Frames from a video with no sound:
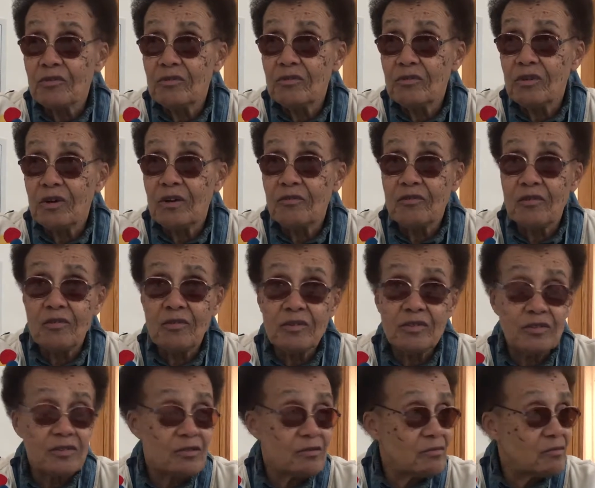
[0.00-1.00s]
You have only
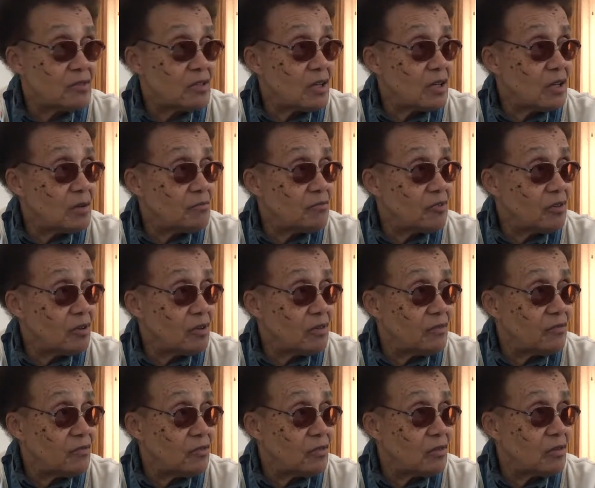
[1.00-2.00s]
certain time
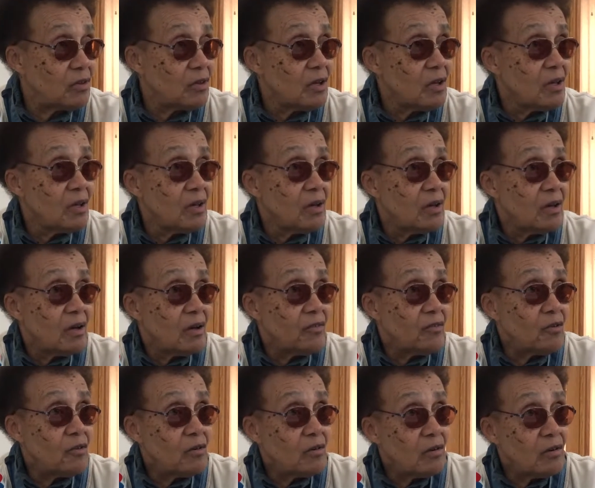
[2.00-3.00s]
for
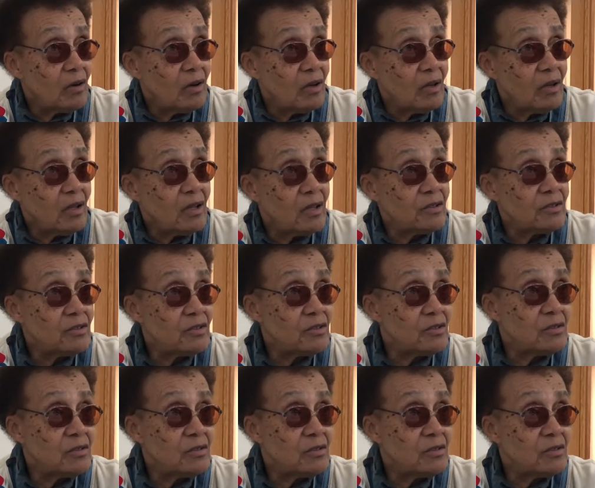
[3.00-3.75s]
lunch.